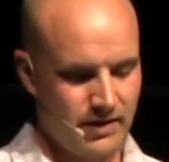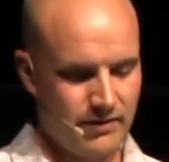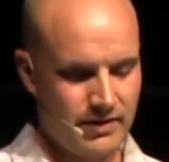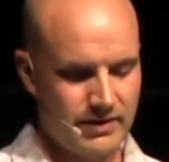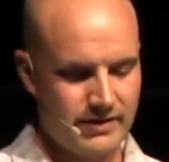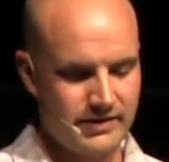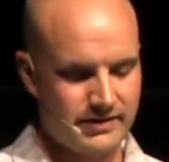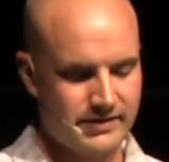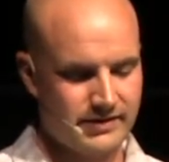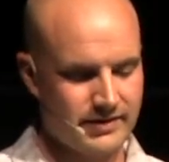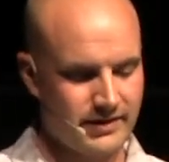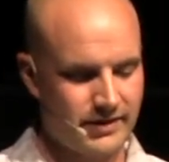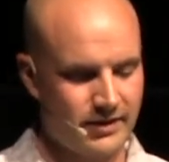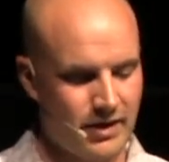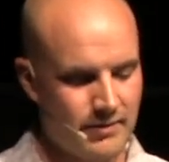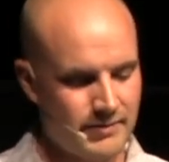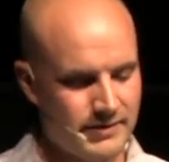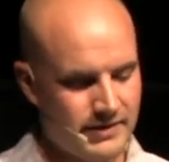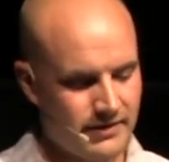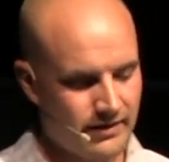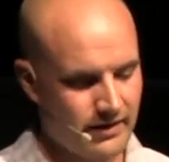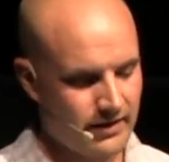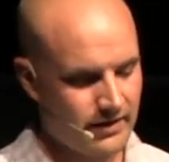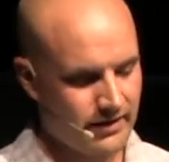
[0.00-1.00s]
I read this in a
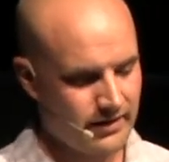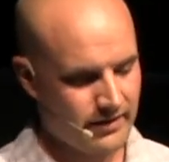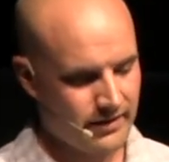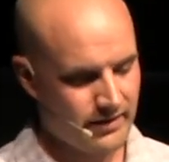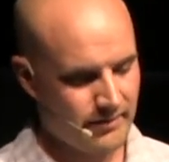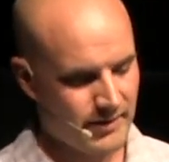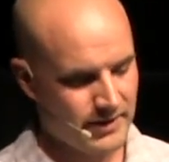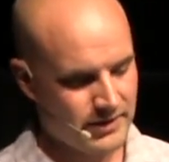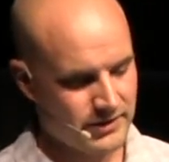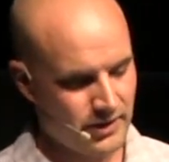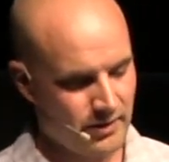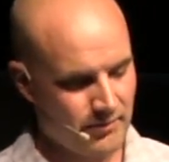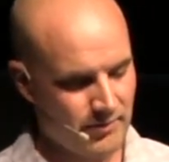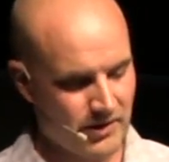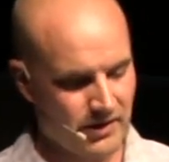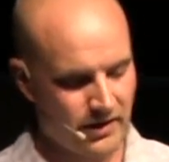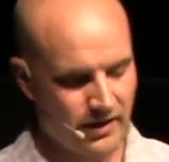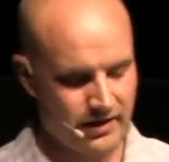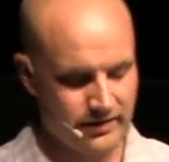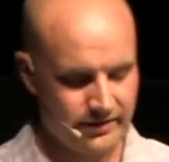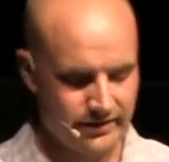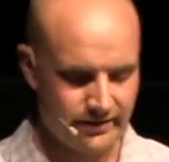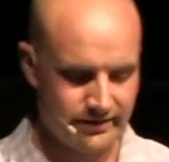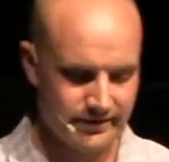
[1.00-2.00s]
commentary by John
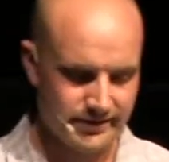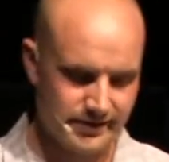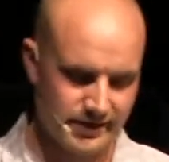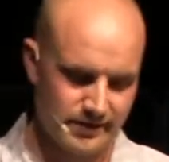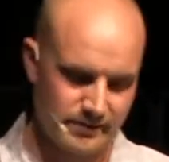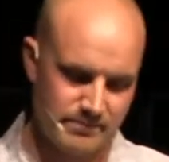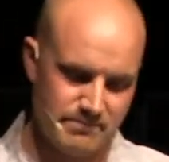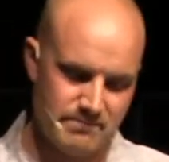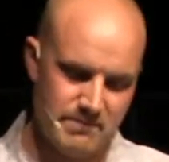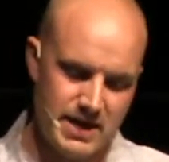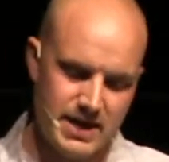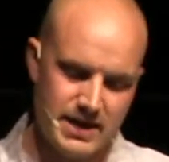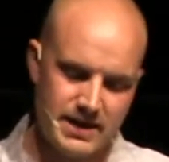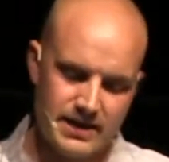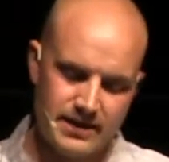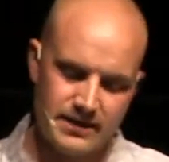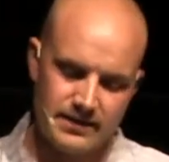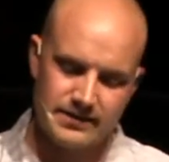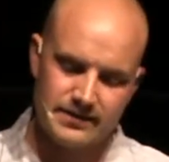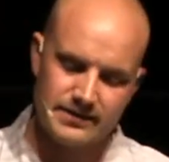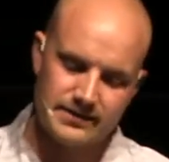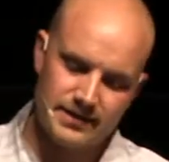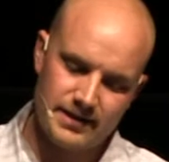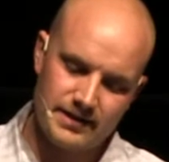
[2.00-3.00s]
MacArthur. It says,
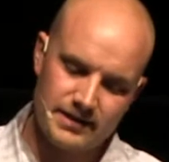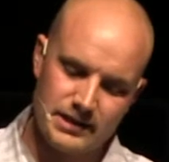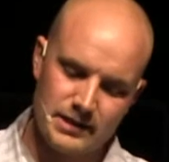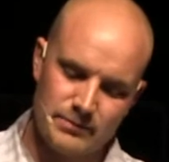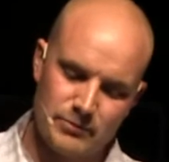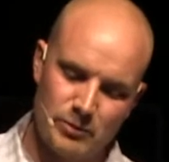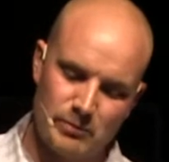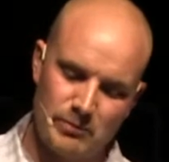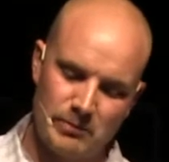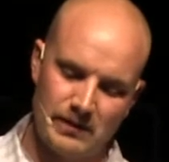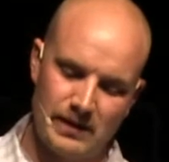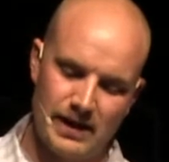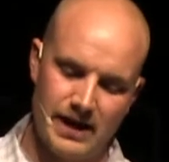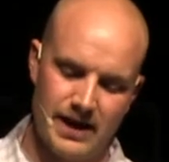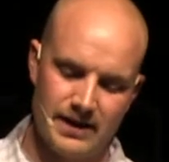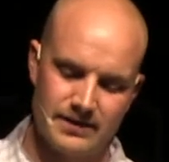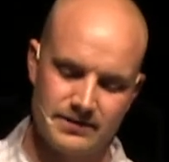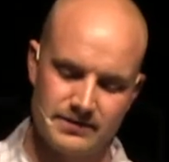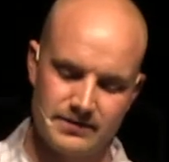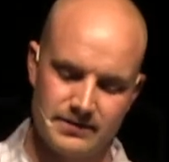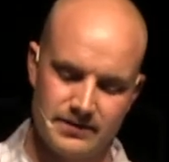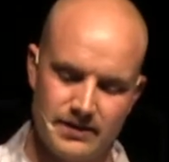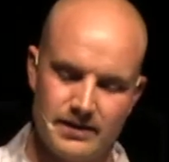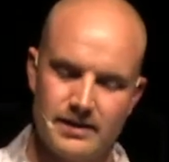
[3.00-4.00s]
making sensible
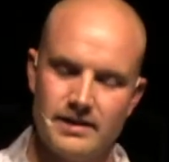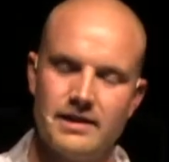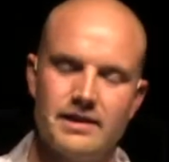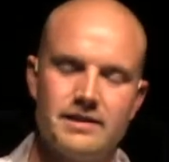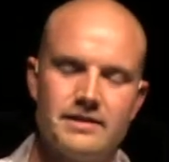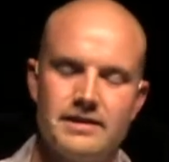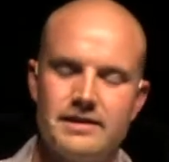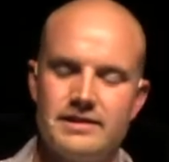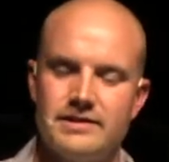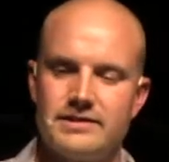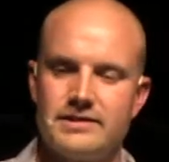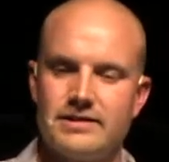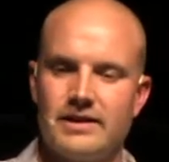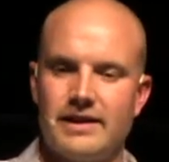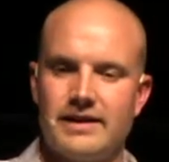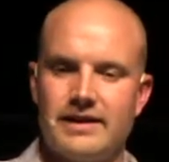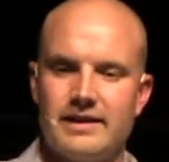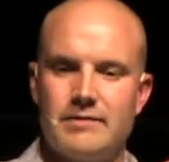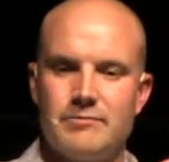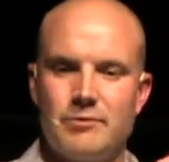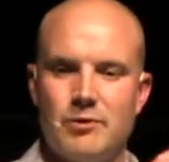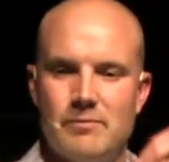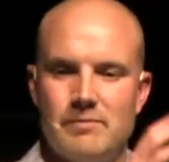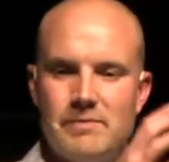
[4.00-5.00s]
plans, and he's
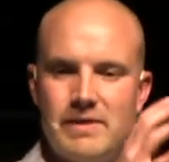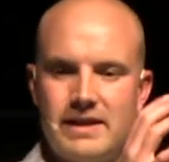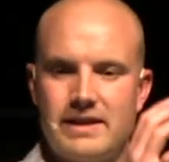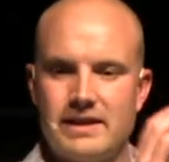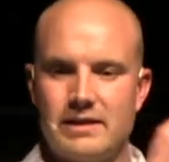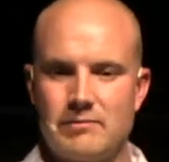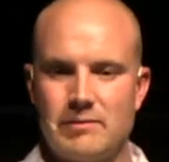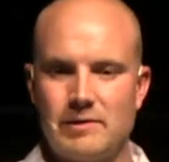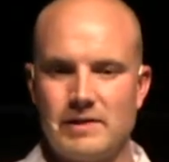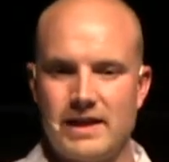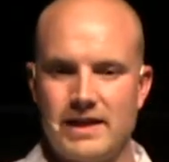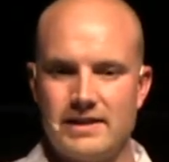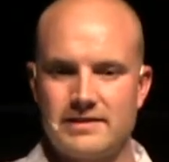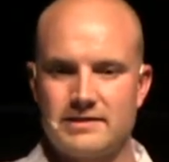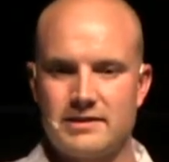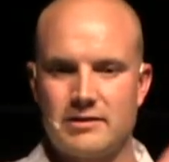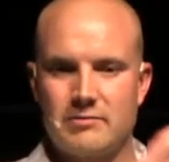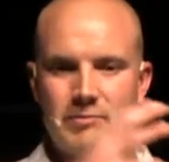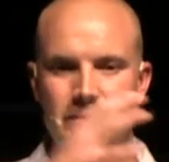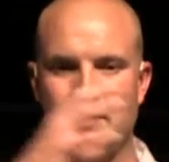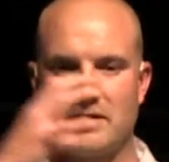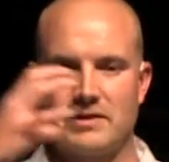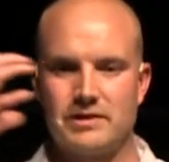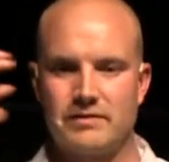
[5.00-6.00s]
talking about making plans
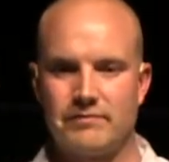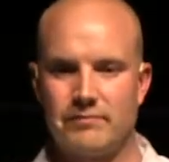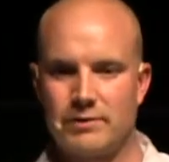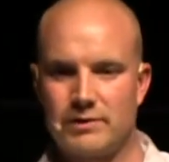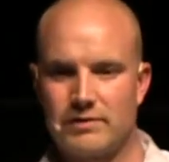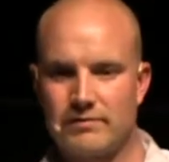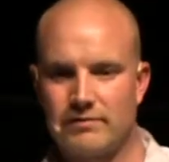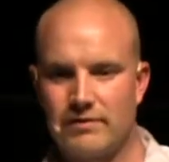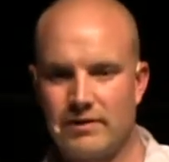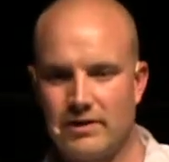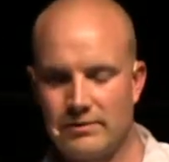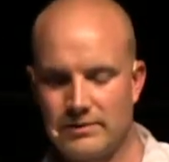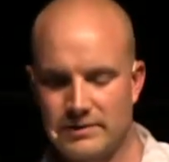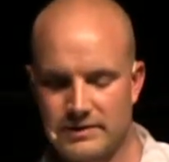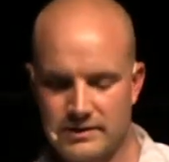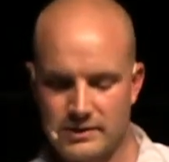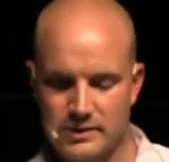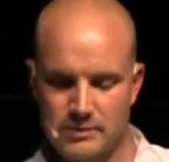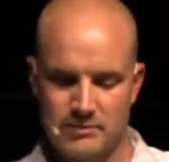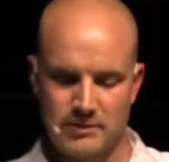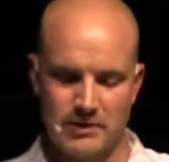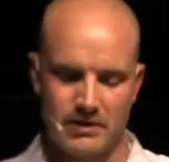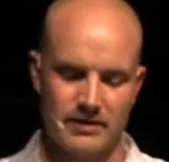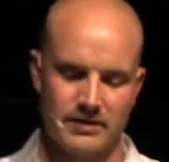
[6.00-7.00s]
compared to with following the
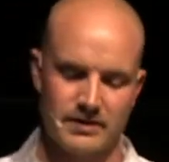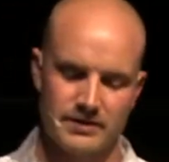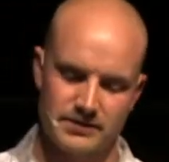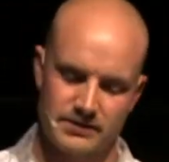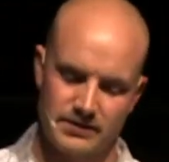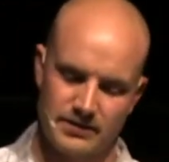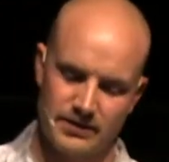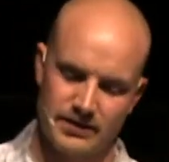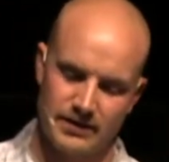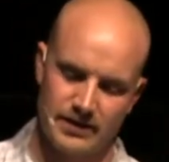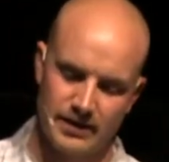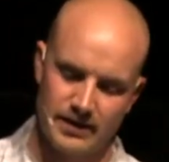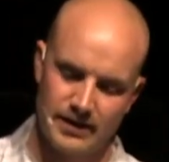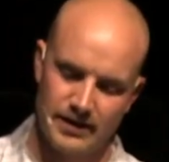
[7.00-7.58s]
Spirit, and it's good.